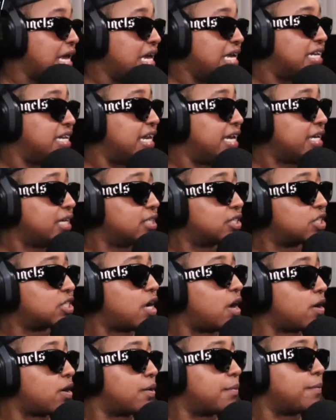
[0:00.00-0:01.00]
Niggas
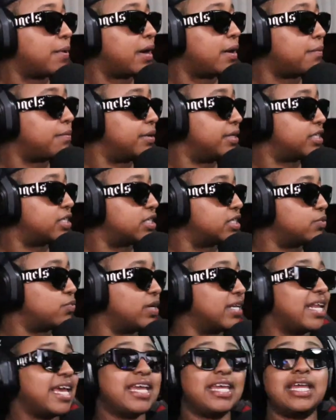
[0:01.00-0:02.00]
talk about bitches when
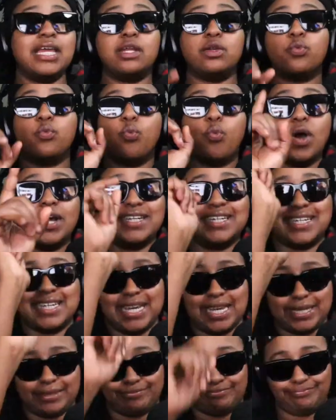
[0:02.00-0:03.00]
they getting one dick.
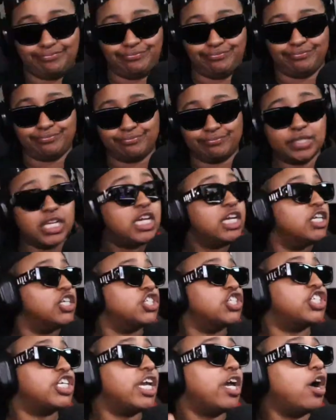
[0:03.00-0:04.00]

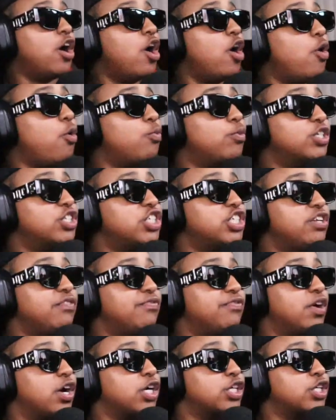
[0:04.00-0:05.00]
She a hoe when she
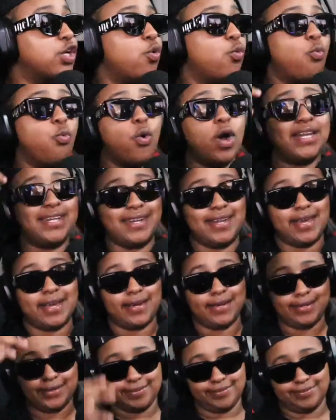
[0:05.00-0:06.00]
fucked one nigga.
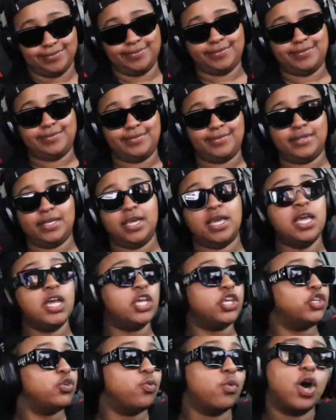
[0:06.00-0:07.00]

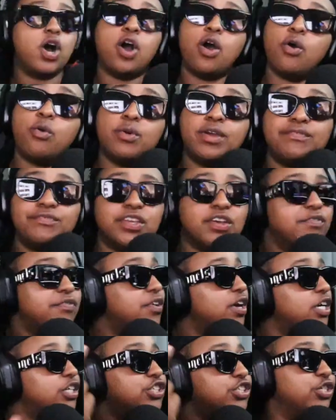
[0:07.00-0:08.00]
You a hoe if you
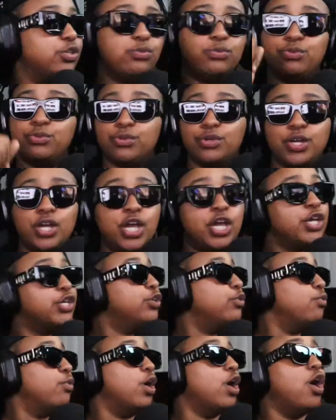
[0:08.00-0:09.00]
fuck two.
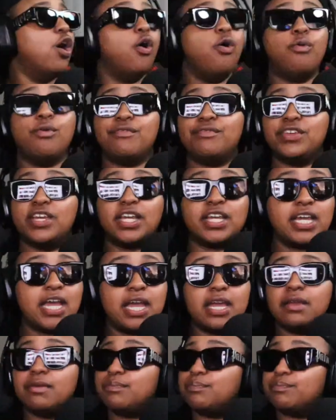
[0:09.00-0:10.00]
You a hoe if you
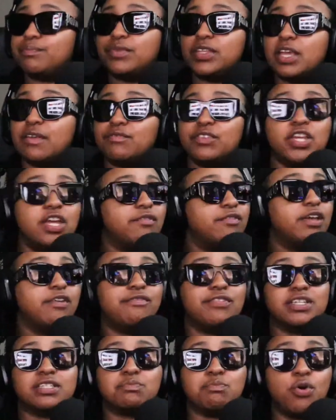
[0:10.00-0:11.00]
can't if you, if
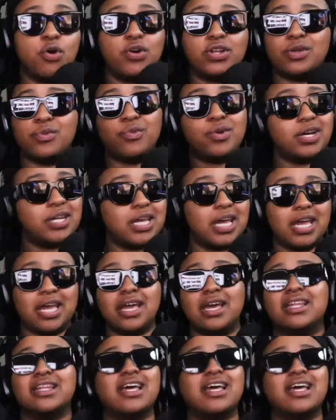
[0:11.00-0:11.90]
it's more than one hand.